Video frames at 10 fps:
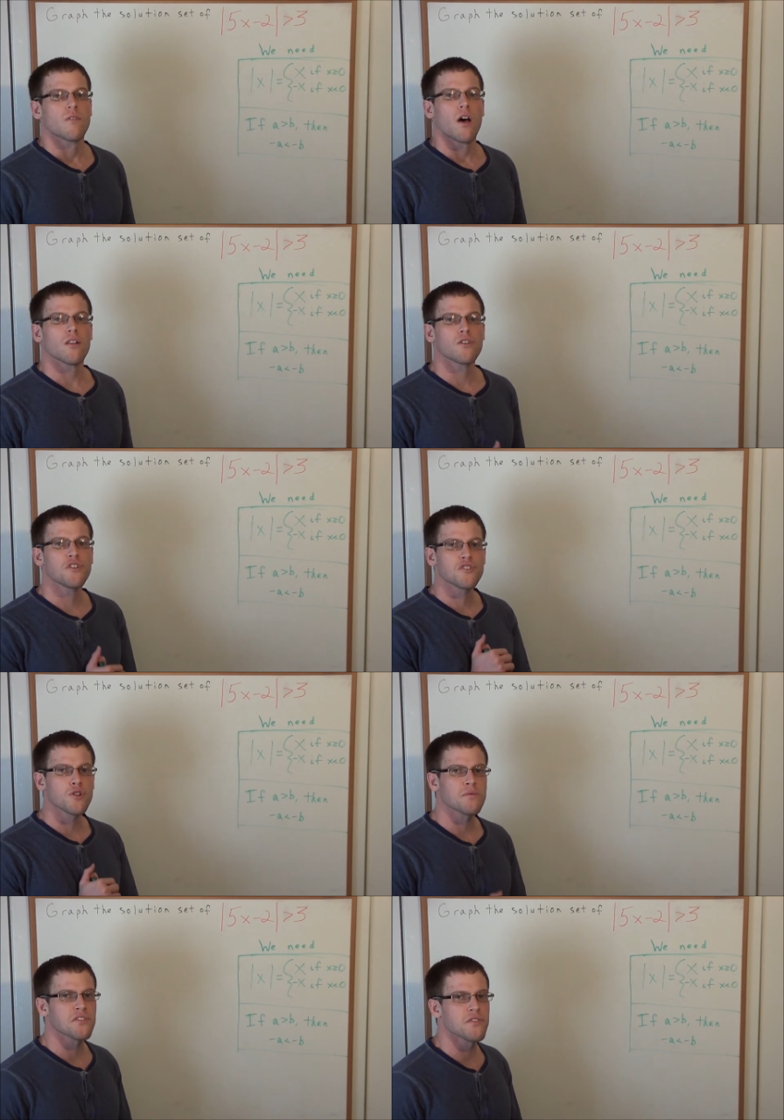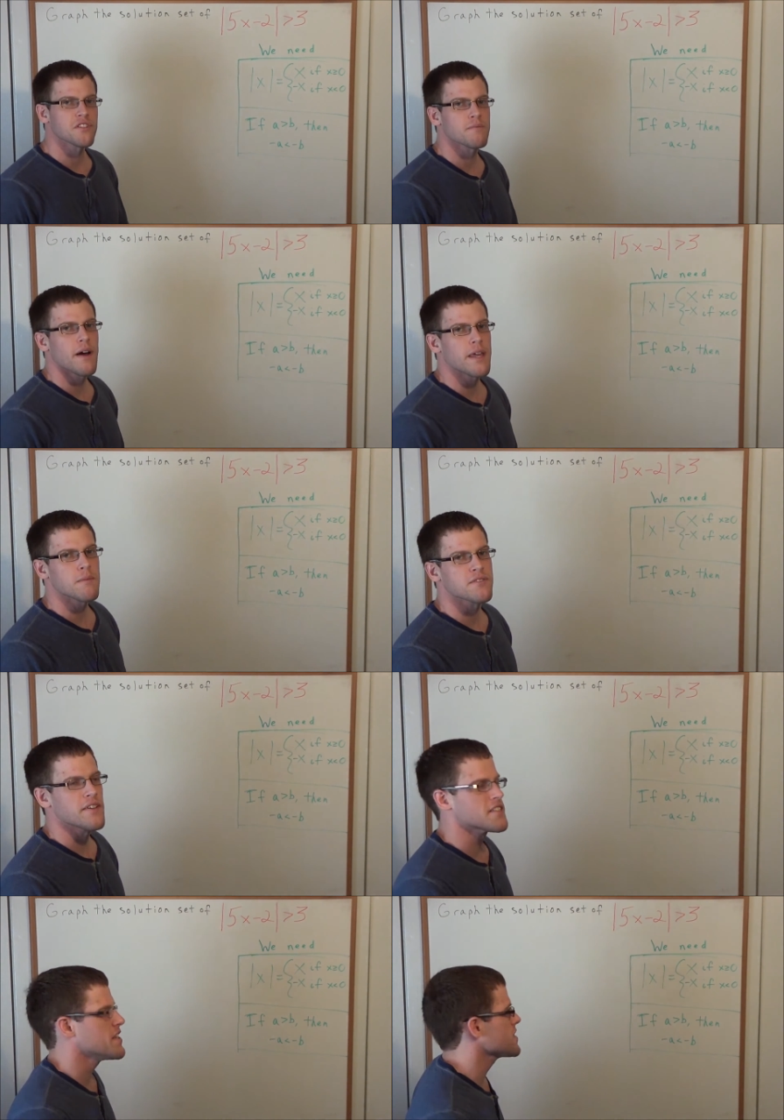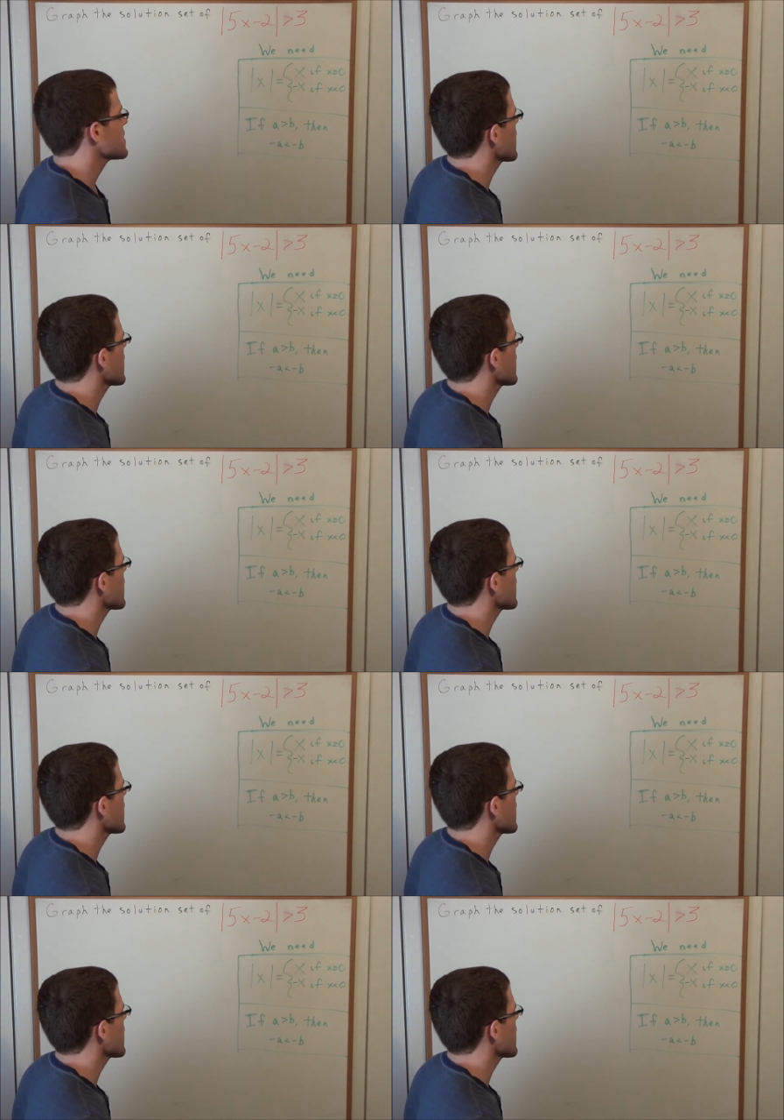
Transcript: Hello YouTube students, my name is Vincent and